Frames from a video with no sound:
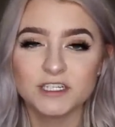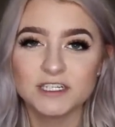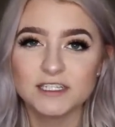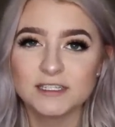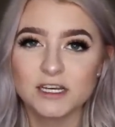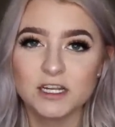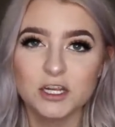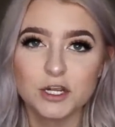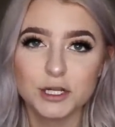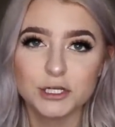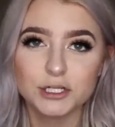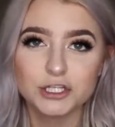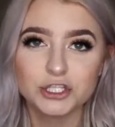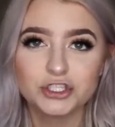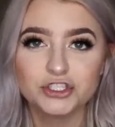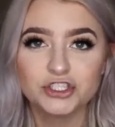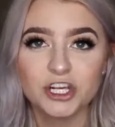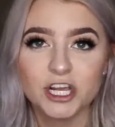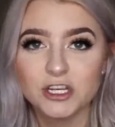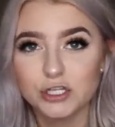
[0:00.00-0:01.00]
Instead, you can just
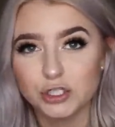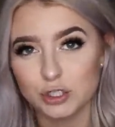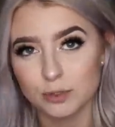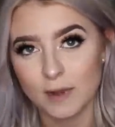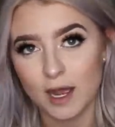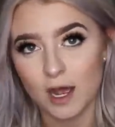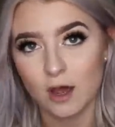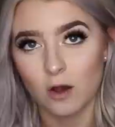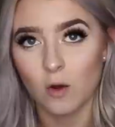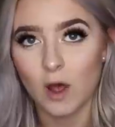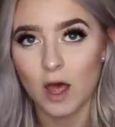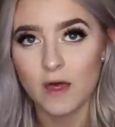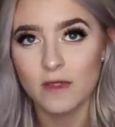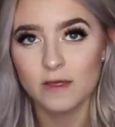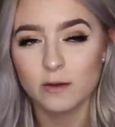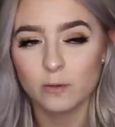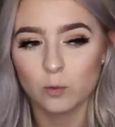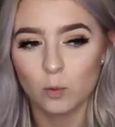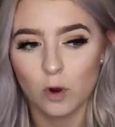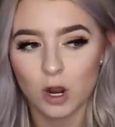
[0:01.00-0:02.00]
change them out and
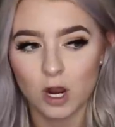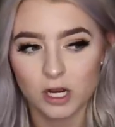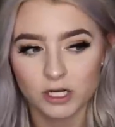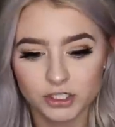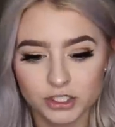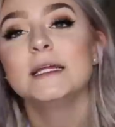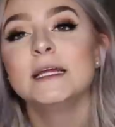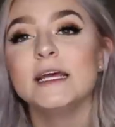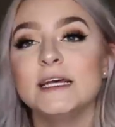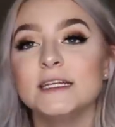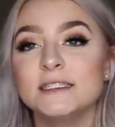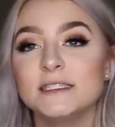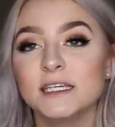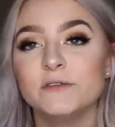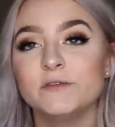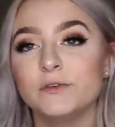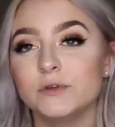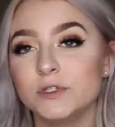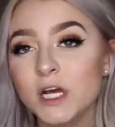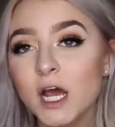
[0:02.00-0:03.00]
then wash. It
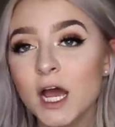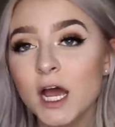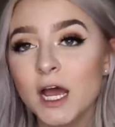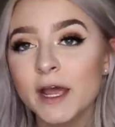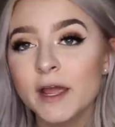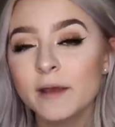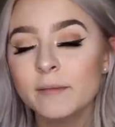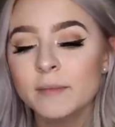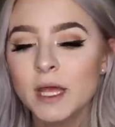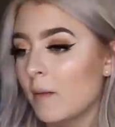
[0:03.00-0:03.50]
saves you time.